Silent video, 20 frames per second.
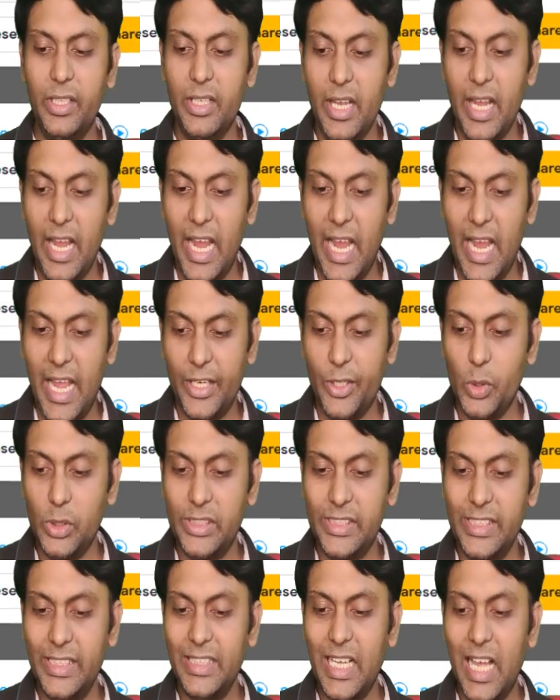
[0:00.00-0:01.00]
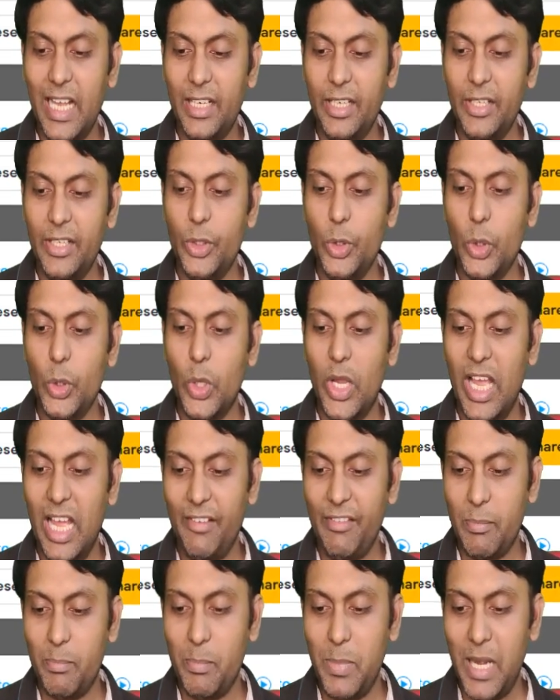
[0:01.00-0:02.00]
And you'll see that you have a
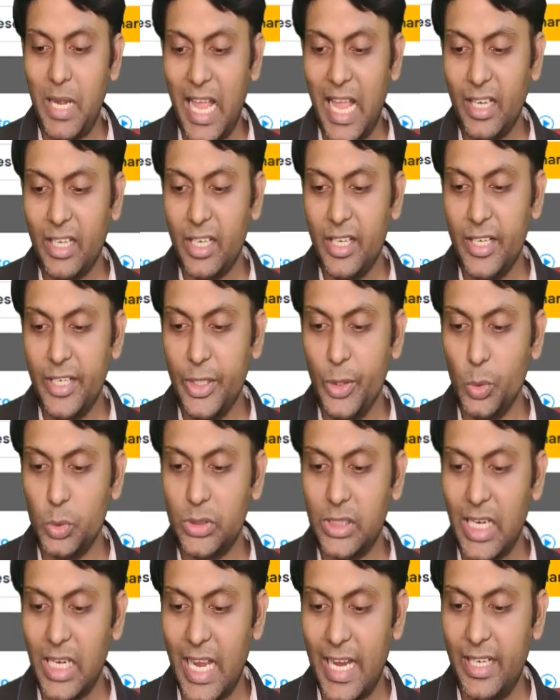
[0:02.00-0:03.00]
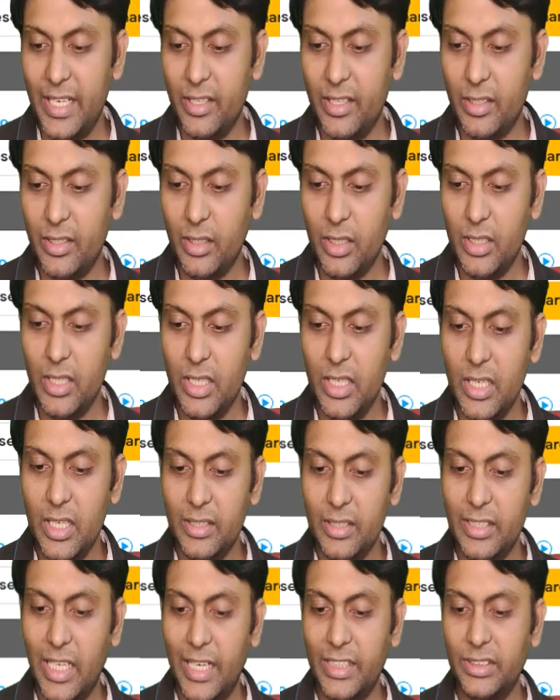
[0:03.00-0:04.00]
blank new slide here,
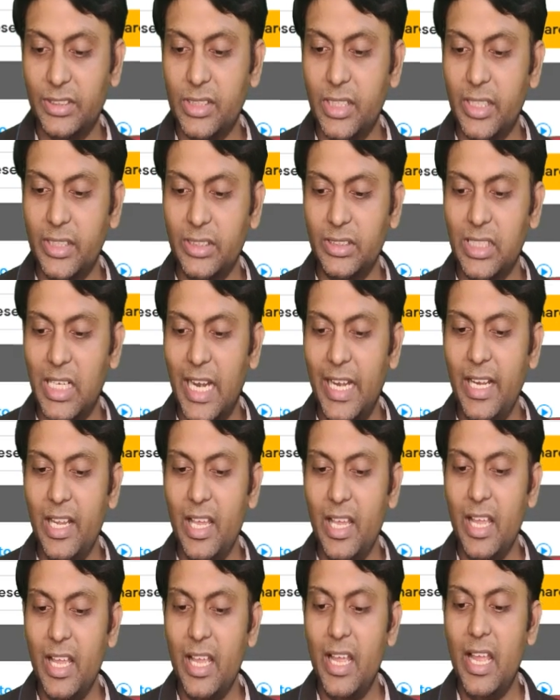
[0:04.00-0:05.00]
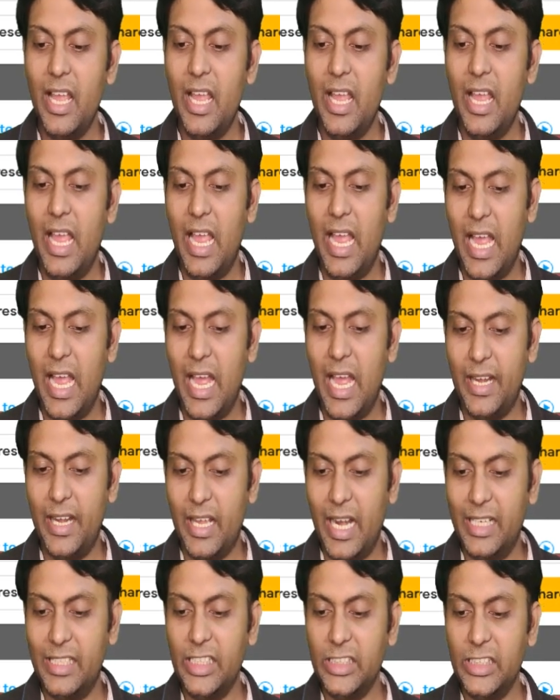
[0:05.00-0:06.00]
that is third slide. And
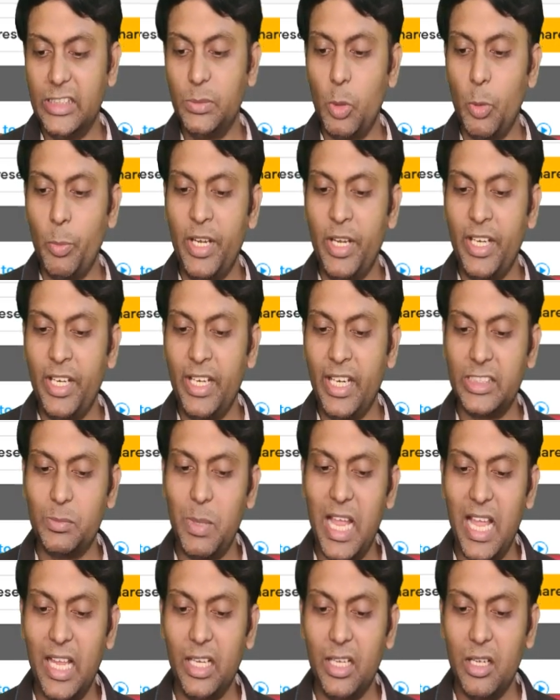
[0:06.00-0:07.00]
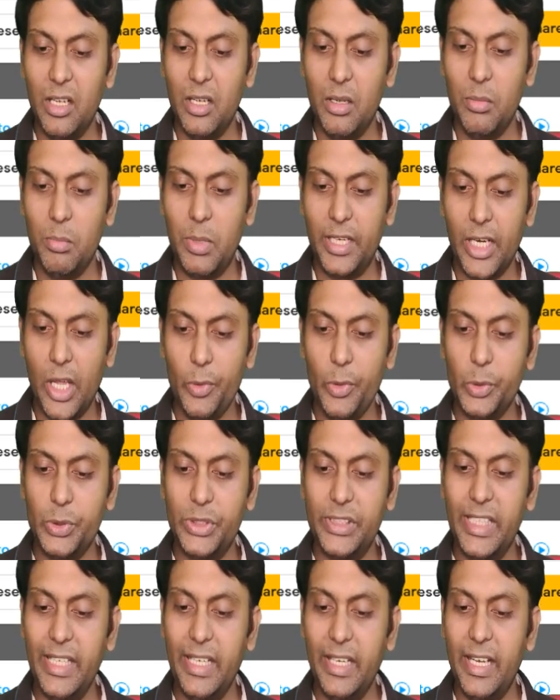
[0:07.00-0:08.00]
at this moment it is blank, but now you
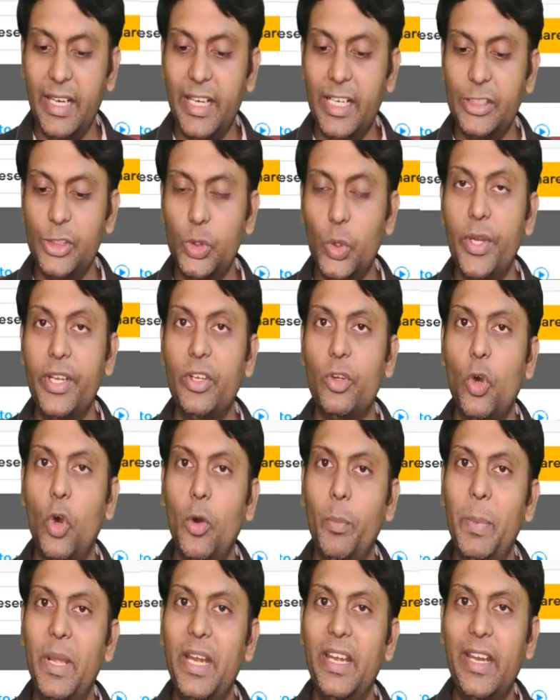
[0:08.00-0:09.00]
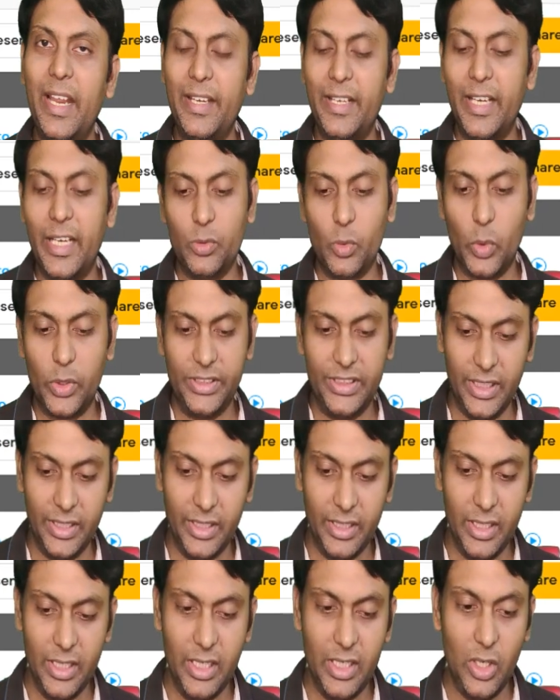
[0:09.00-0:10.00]
see it is showing open-ended question.
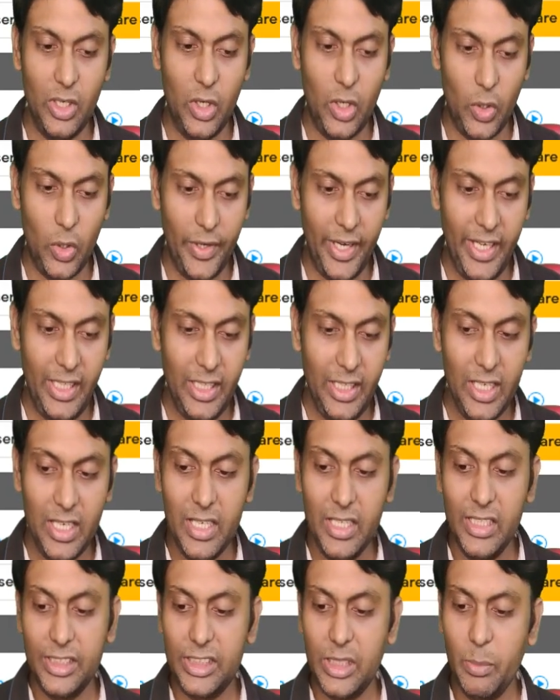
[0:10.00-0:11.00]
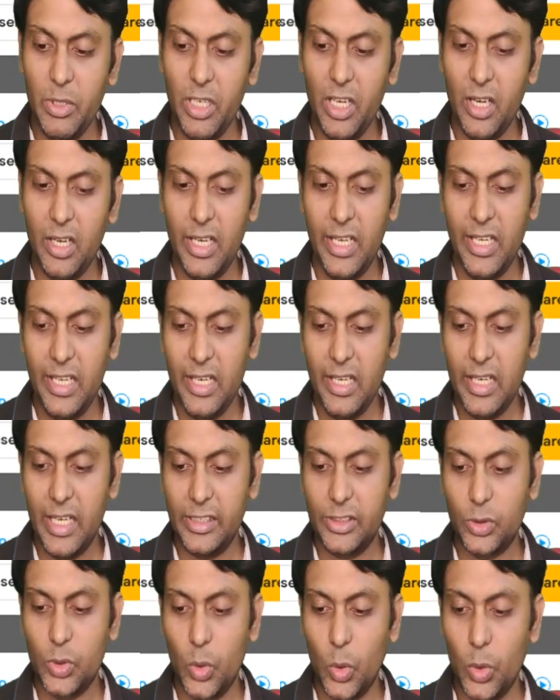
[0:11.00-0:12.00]
All right. Similarly, let's
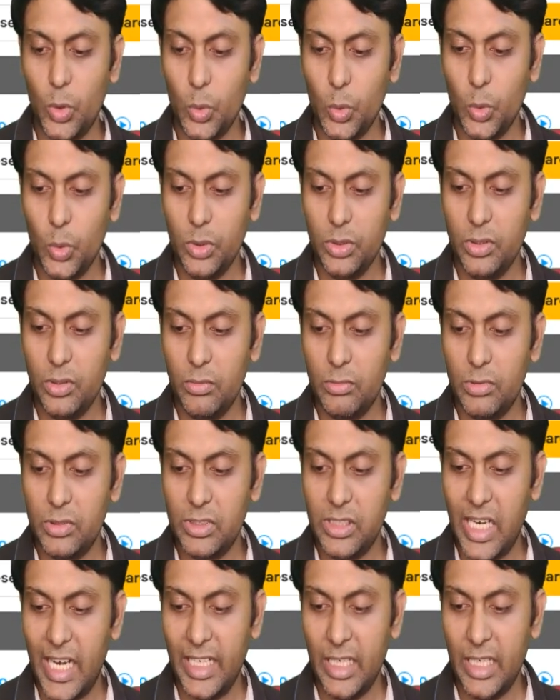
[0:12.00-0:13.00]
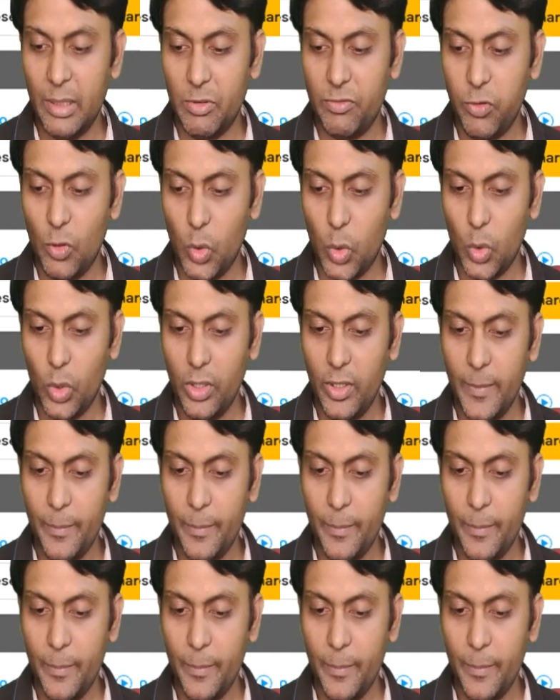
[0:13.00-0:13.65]
go to slide number 4